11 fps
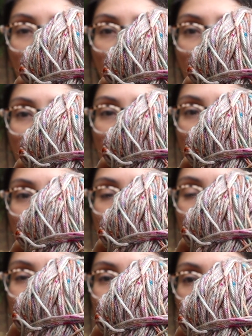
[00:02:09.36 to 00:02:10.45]
and
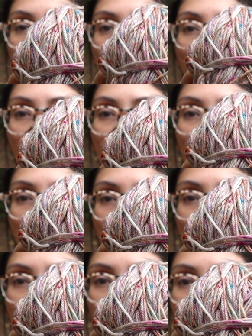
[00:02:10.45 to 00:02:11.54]
it's from Hobby
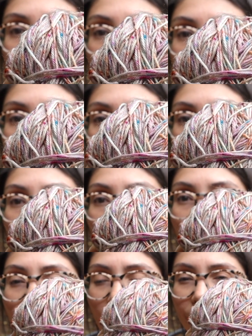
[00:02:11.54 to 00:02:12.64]
Lobby. It is
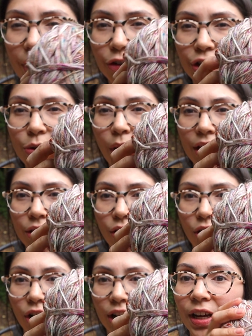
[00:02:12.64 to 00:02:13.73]
fingering weight
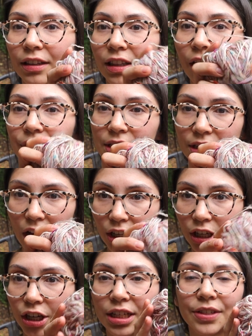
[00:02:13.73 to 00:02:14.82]
yarn. I love this
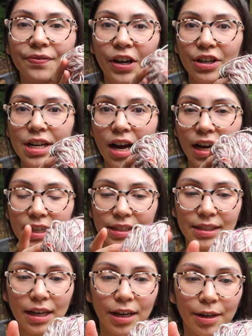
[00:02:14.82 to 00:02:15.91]
color. It's very
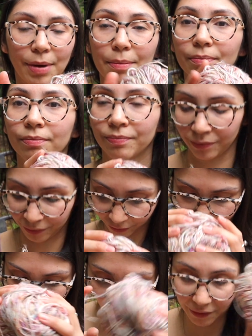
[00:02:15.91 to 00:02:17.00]
nice. I'm
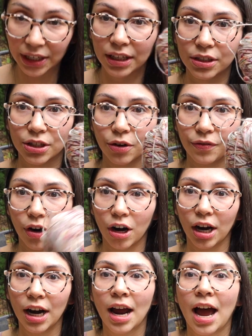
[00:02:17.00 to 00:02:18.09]
loving it so
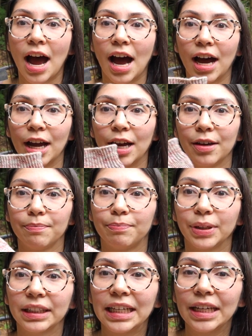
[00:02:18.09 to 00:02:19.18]
far. I
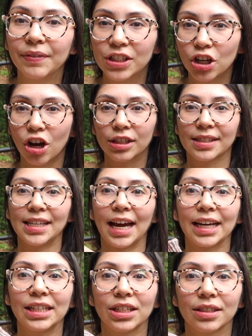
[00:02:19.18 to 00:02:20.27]
believe it's called
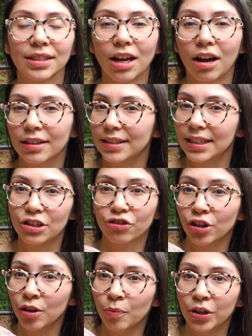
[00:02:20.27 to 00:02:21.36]
second sock
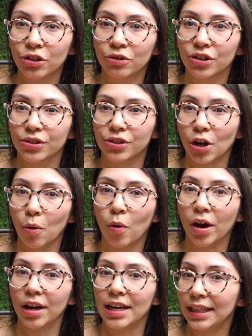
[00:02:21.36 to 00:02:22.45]
syndrome, when you just don't
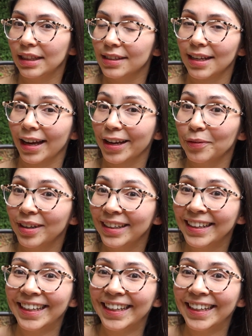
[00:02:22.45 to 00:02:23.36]
want to knit the second one.